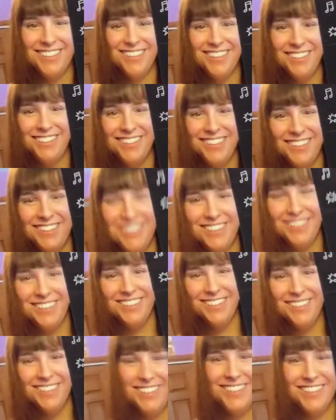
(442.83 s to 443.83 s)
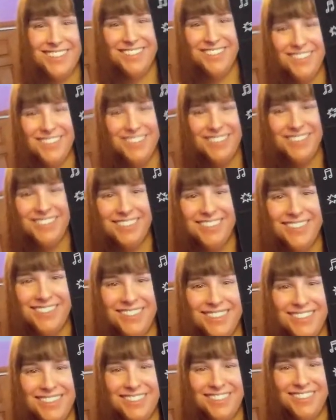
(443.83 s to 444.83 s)
And then I just wanted to come back in the
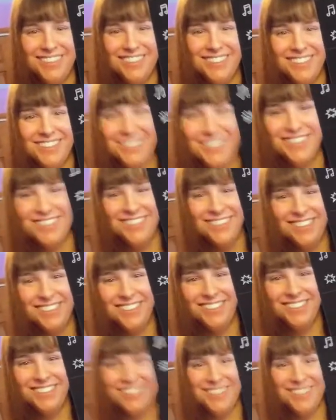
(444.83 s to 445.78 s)
iMovie app for a second and show